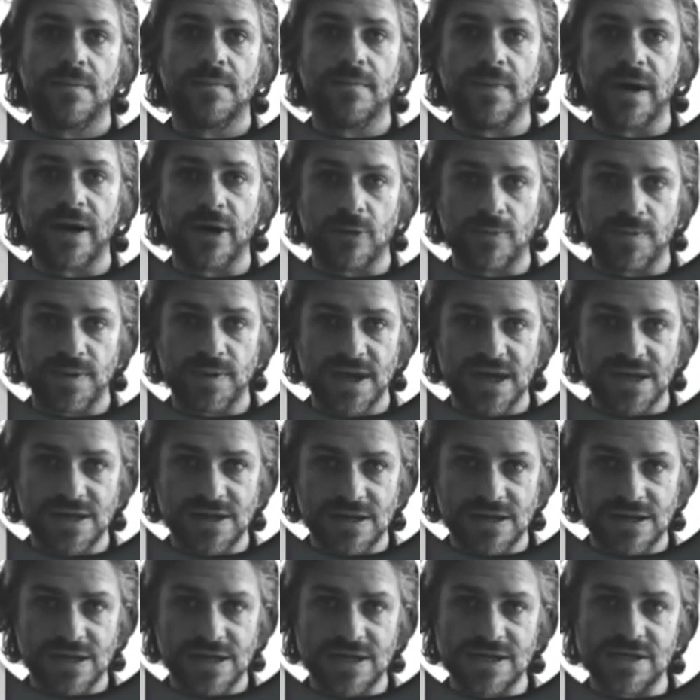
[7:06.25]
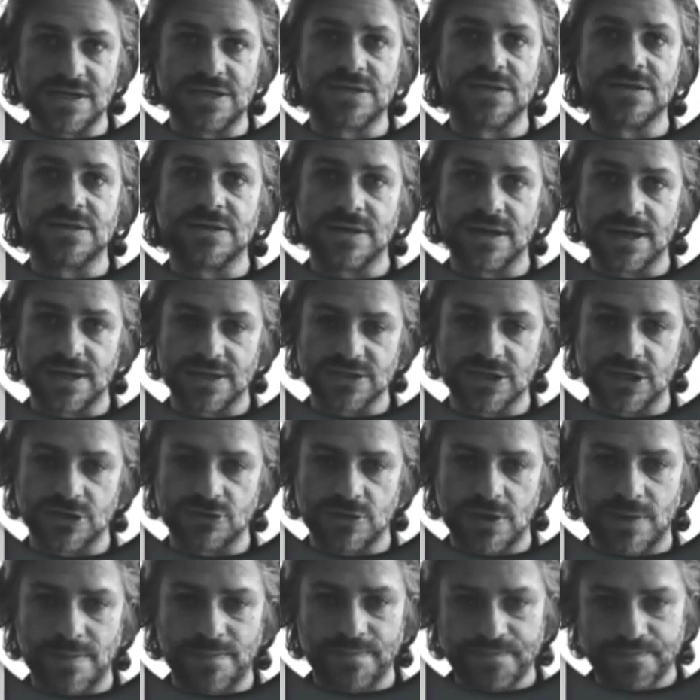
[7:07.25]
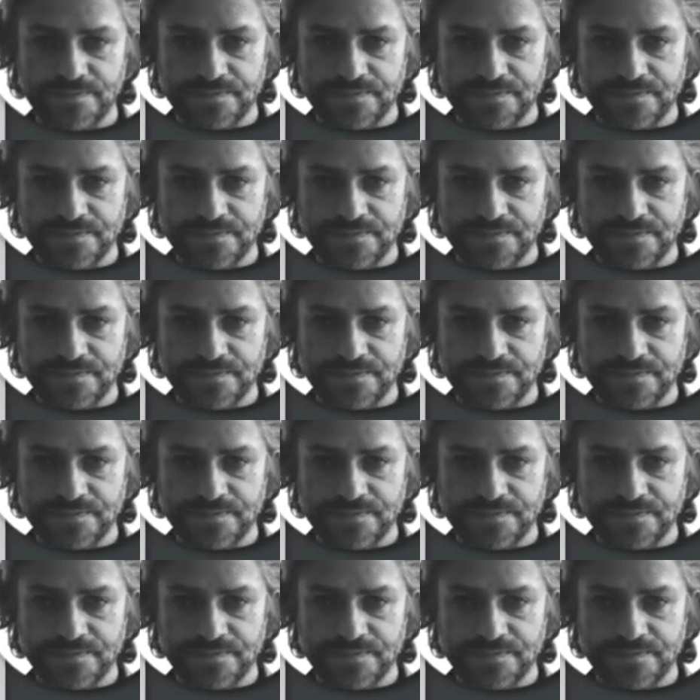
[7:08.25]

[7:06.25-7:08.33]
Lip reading: my opinion is, etc.